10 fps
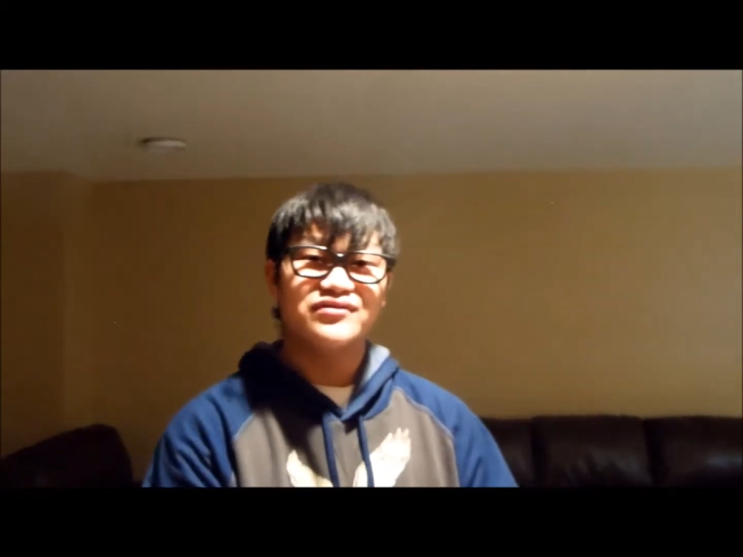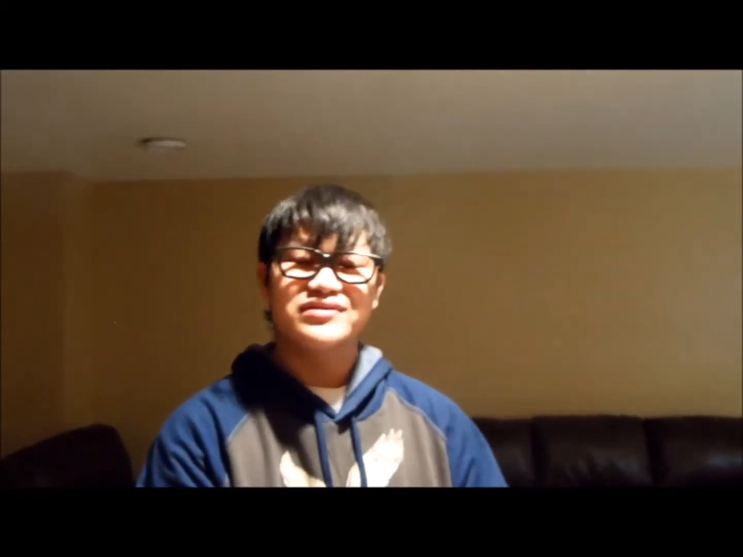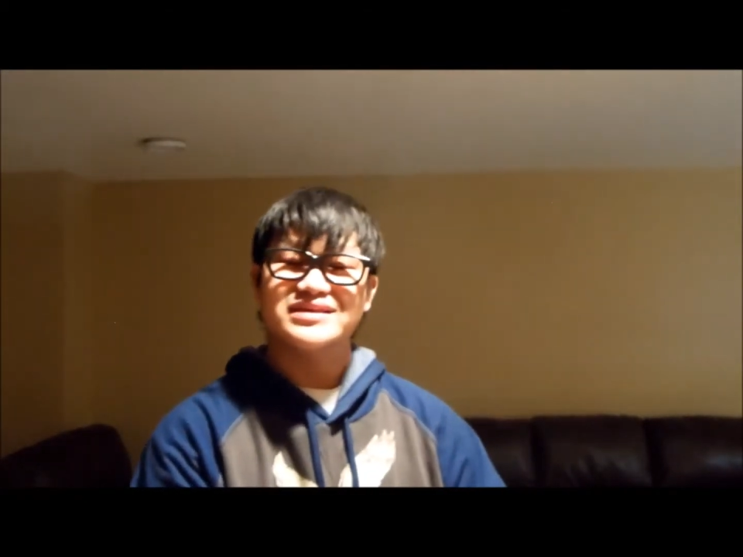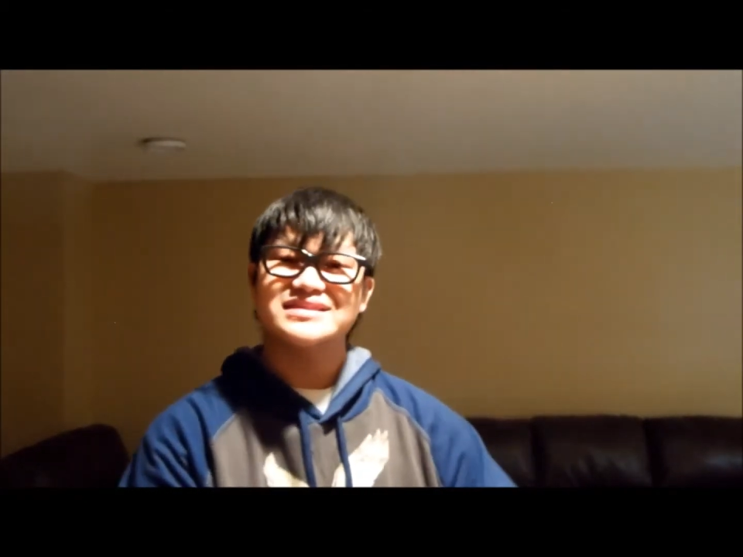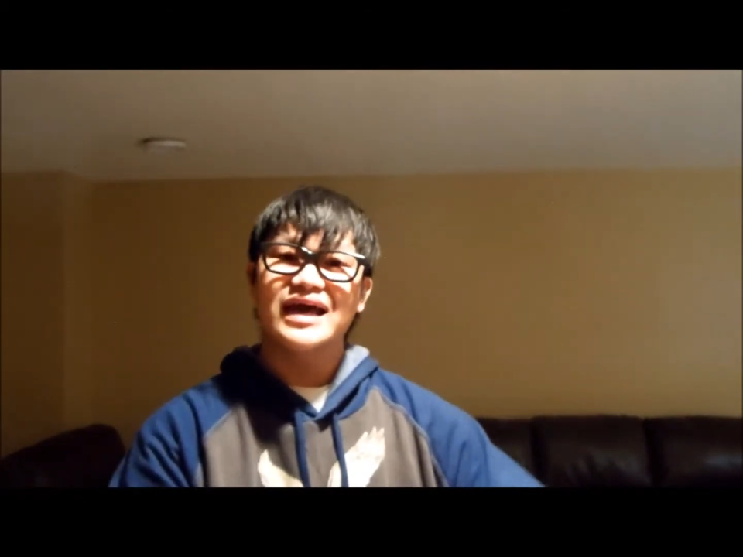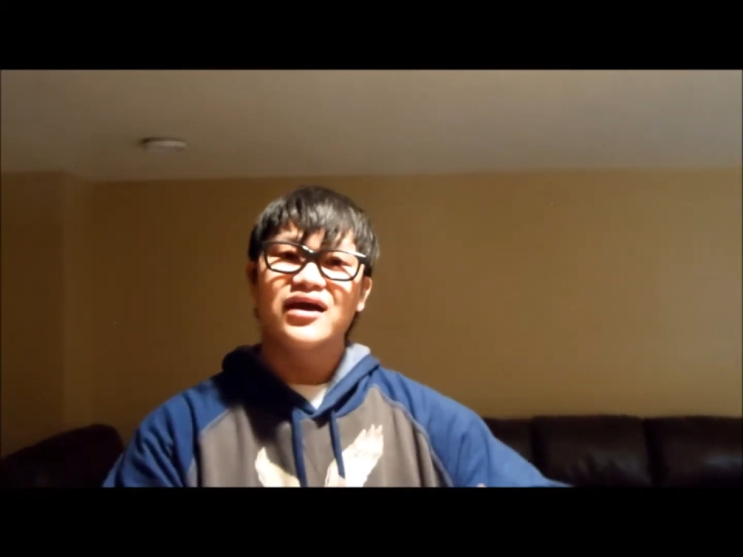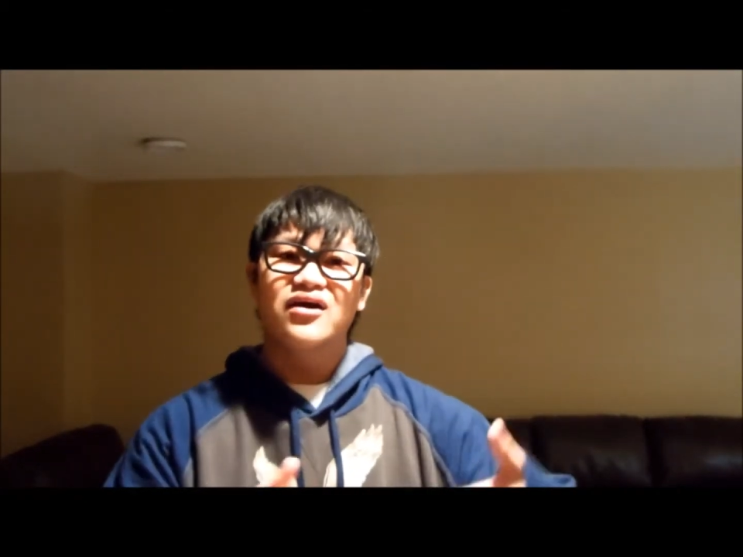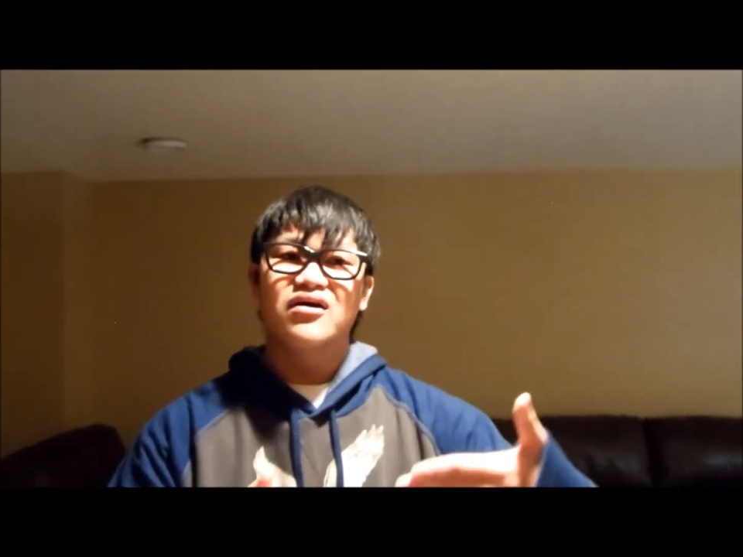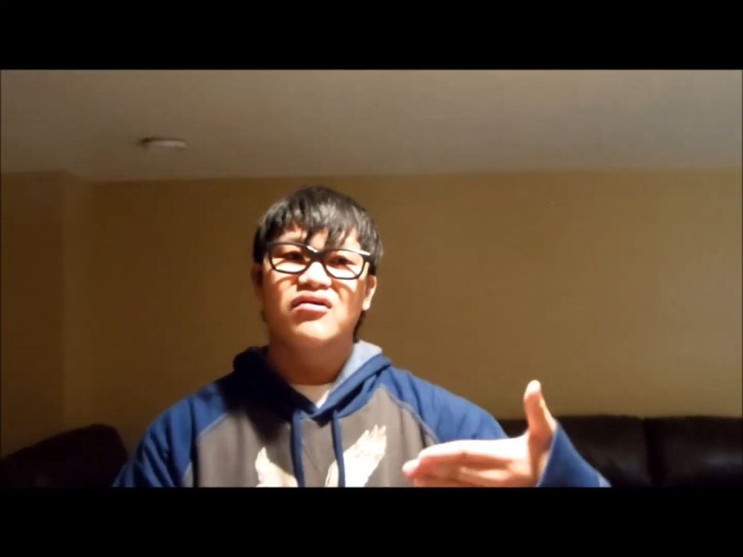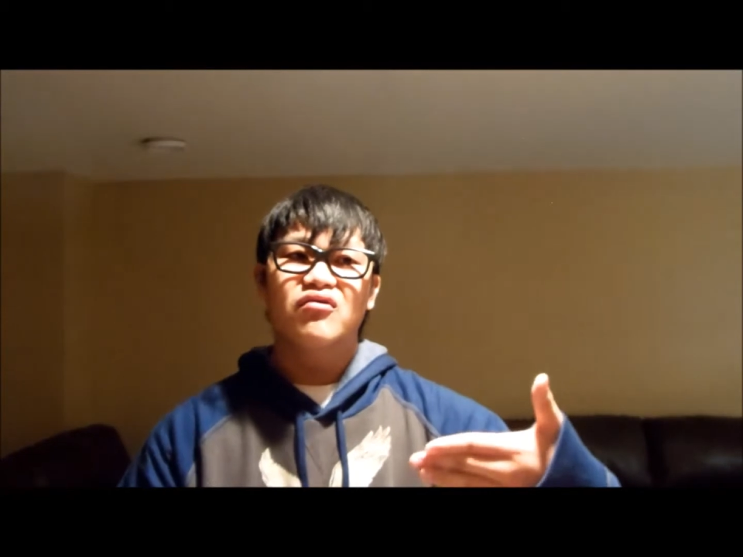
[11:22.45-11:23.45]
this,
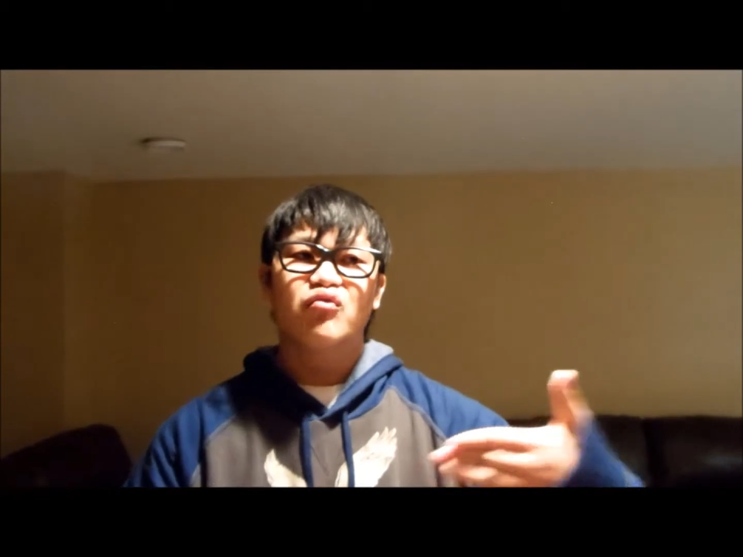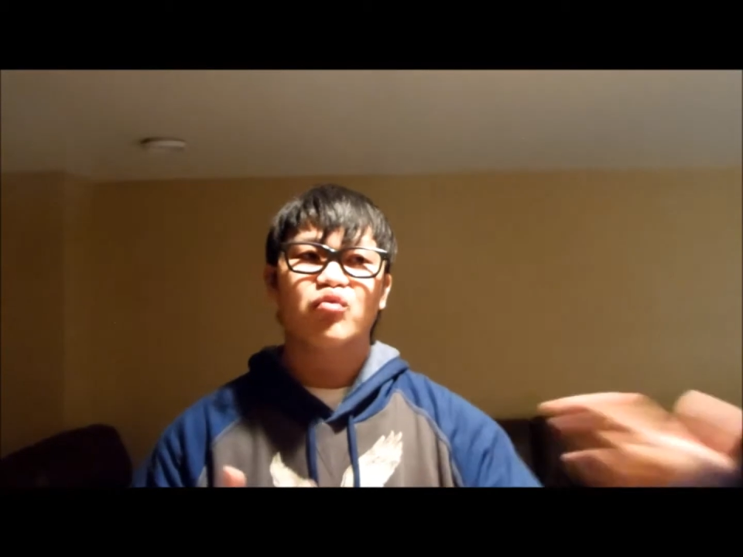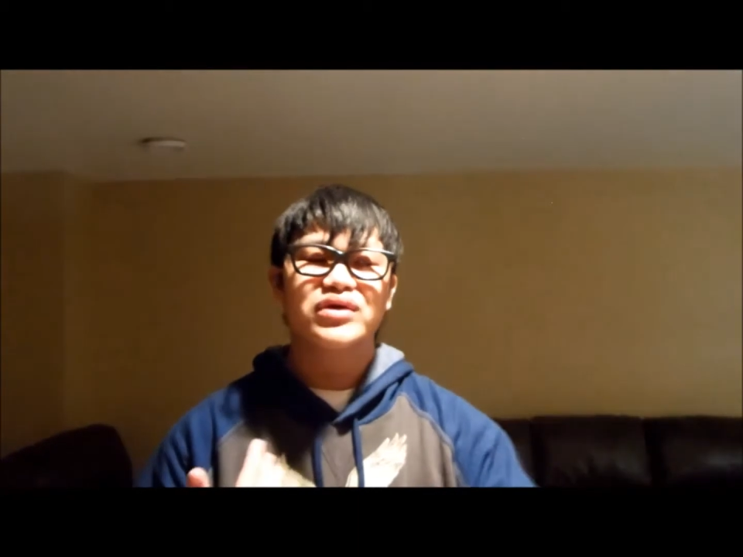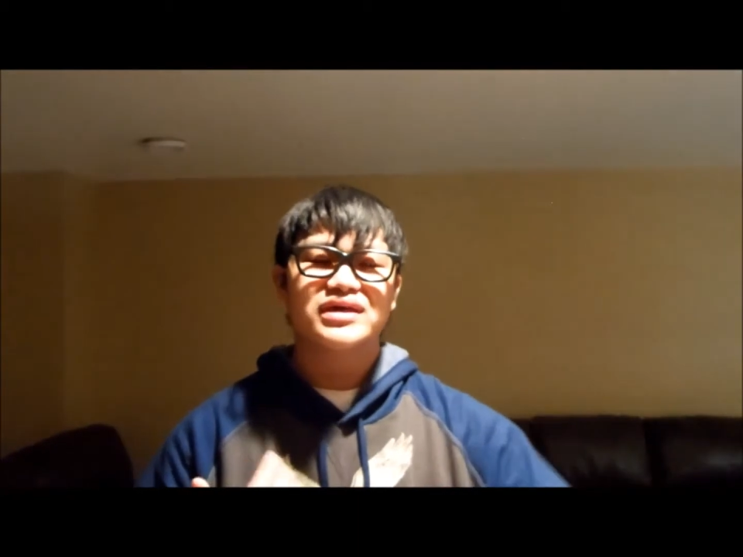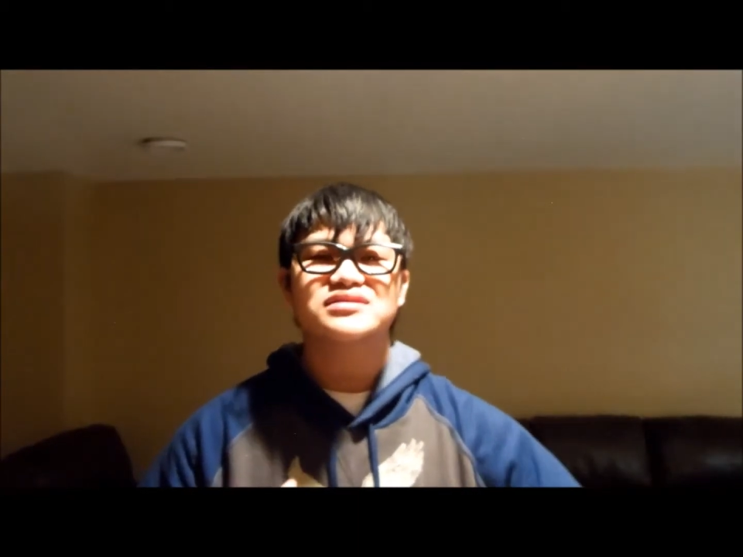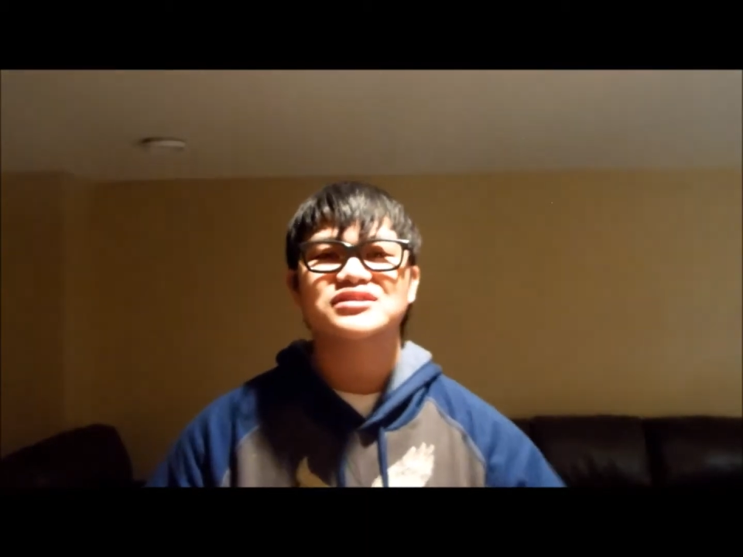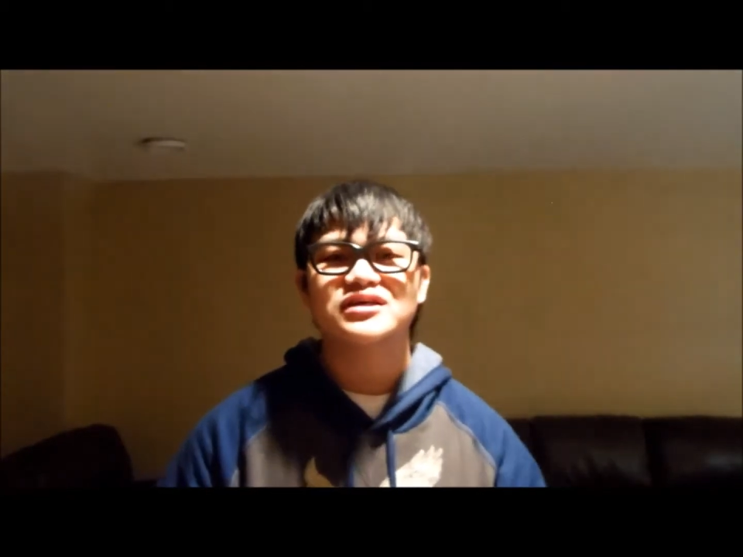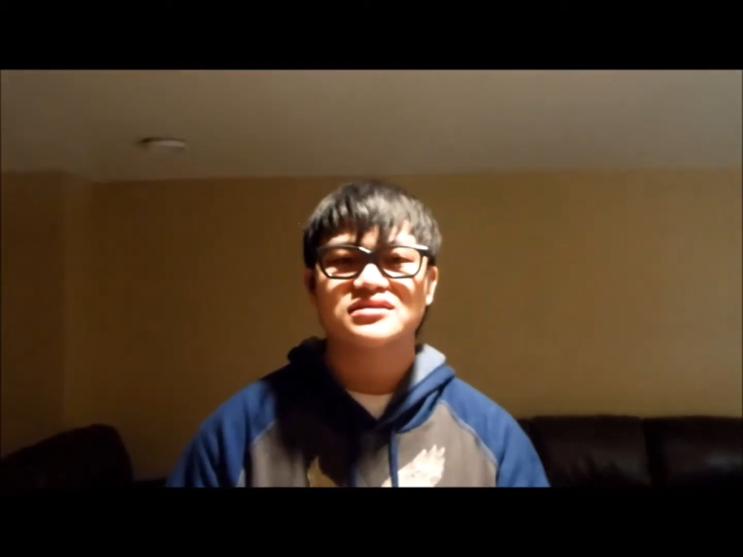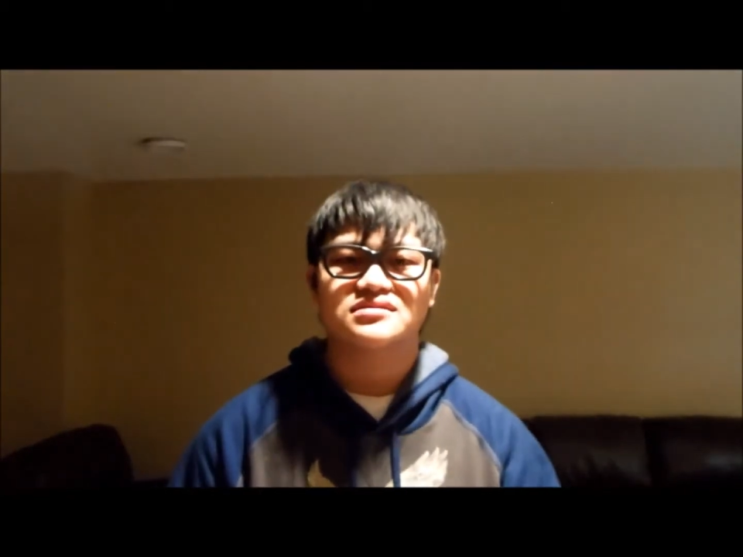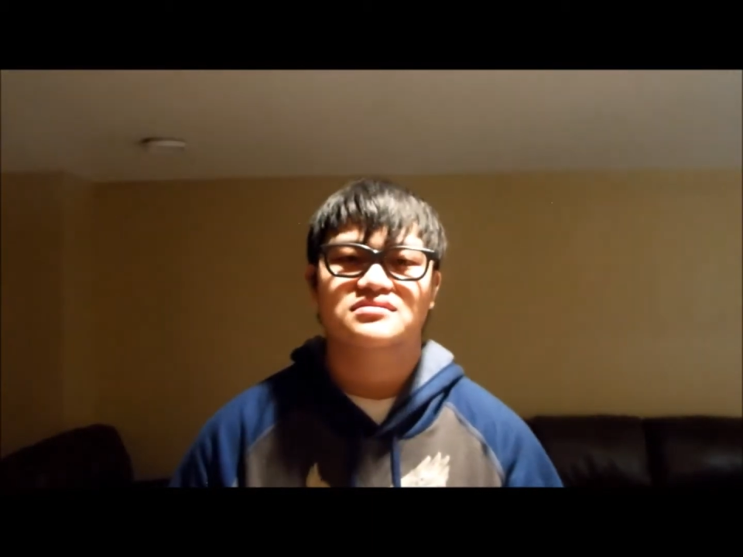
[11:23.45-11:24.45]
we can
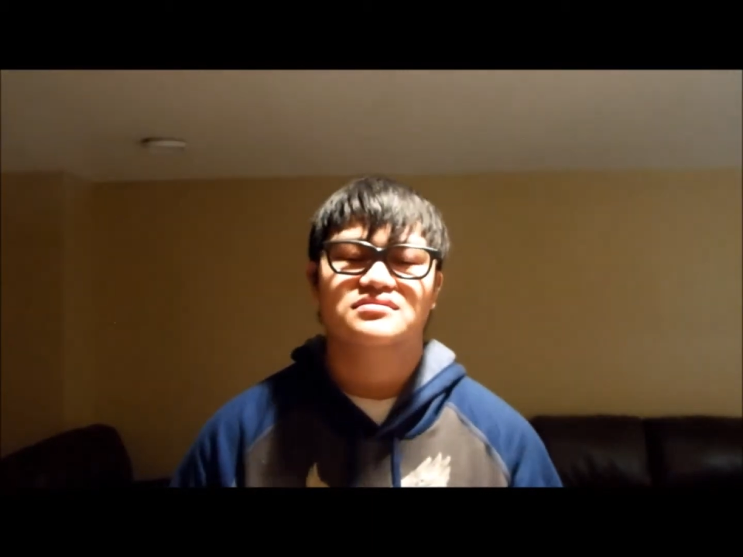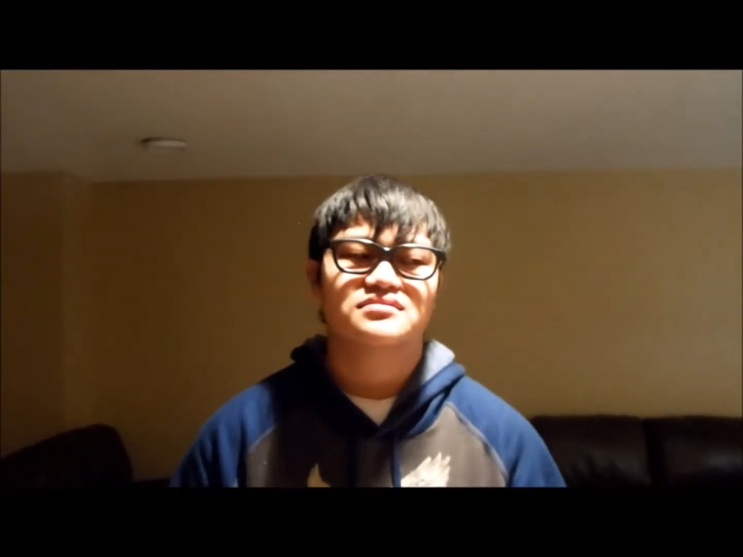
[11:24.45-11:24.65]
just